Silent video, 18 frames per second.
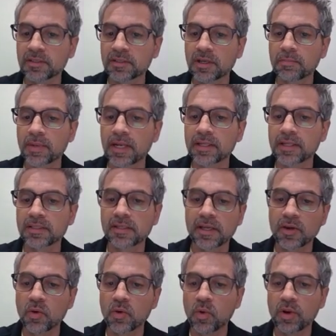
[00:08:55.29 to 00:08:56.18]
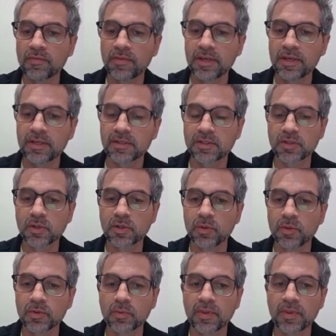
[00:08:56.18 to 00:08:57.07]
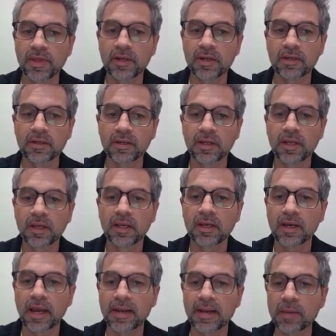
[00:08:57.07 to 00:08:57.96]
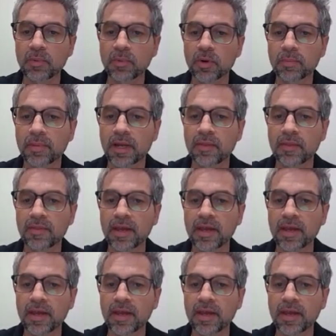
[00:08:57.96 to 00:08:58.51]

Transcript: ability and all of these tools within a neighbourhood plan,